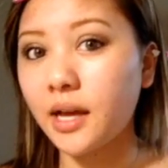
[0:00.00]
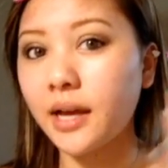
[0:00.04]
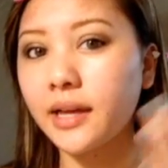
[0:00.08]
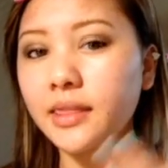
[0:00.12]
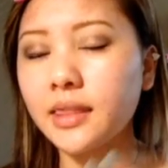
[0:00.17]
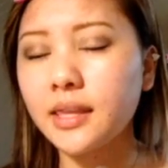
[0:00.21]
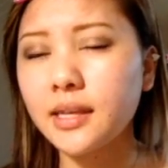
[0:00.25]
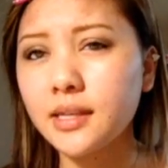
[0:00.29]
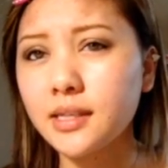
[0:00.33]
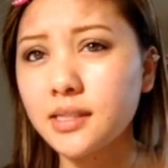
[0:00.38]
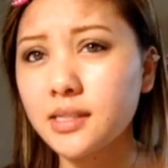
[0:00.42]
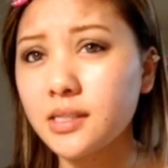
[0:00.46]
I
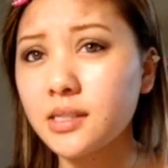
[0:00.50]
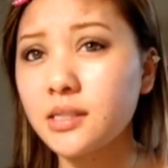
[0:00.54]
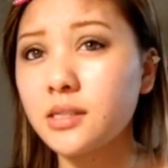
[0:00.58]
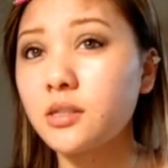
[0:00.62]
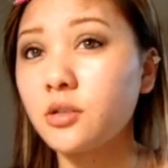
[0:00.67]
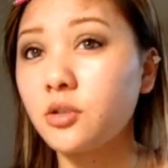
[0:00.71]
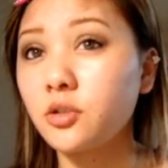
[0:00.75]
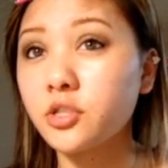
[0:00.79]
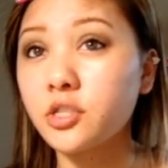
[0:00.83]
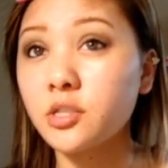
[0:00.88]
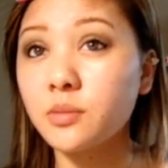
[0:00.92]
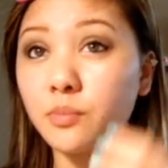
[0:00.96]
think it's
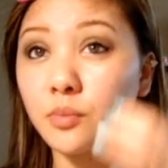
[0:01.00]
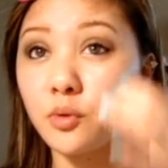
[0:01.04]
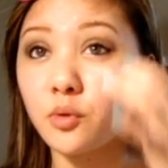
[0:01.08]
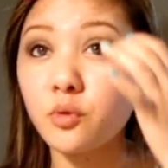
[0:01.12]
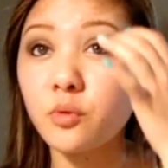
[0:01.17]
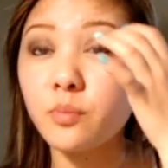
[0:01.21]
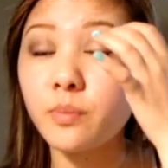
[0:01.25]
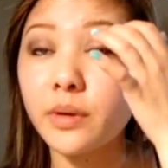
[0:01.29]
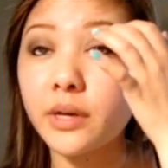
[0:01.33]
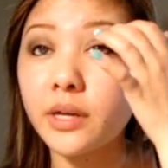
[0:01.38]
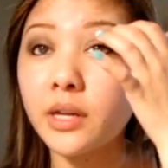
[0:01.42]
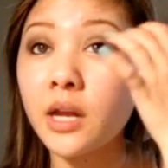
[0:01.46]
still
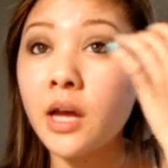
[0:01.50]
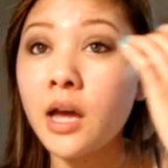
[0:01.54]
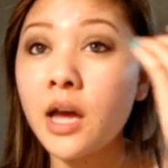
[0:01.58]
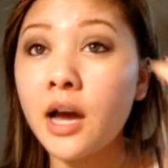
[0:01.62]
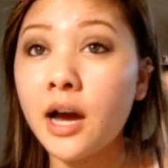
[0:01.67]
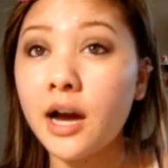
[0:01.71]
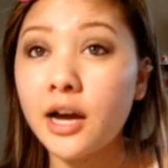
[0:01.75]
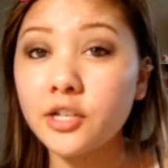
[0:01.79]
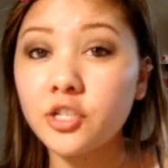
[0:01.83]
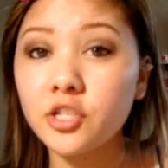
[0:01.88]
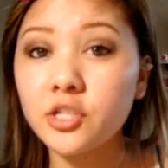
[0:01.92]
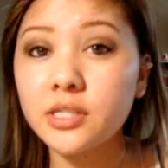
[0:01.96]
smooth, but
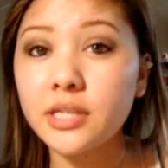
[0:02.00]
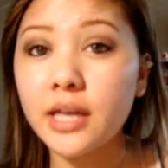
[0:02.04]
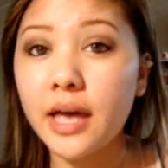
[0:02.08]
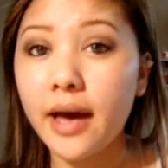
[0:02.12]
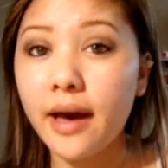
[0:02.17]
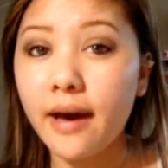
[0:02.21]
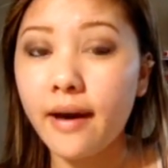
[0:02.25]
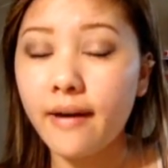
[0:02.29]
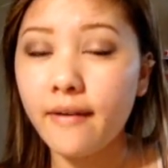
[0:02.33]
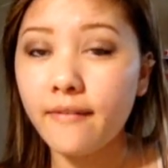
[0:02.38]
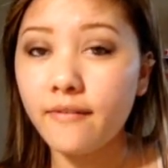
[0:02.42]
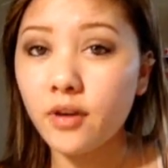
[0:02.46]
I just
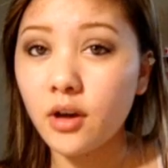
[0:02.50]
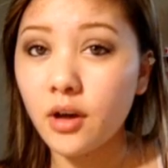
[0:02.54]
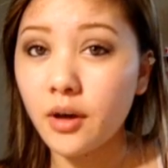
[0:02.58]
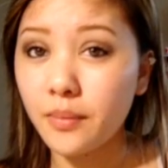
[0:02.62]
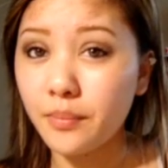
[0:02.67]
have